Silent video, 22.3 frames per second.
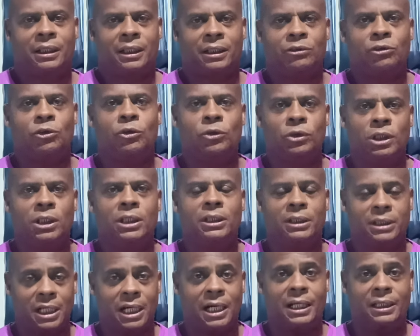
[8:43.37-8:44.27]
and you
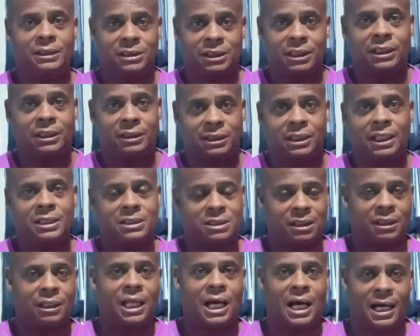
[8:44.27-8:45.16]
need content,
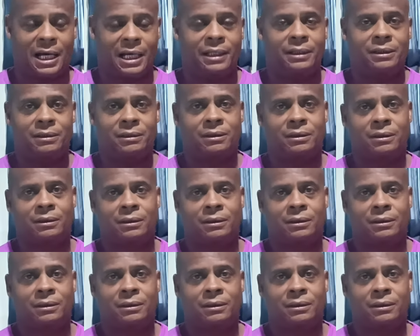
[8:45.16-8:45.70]
that's a lot.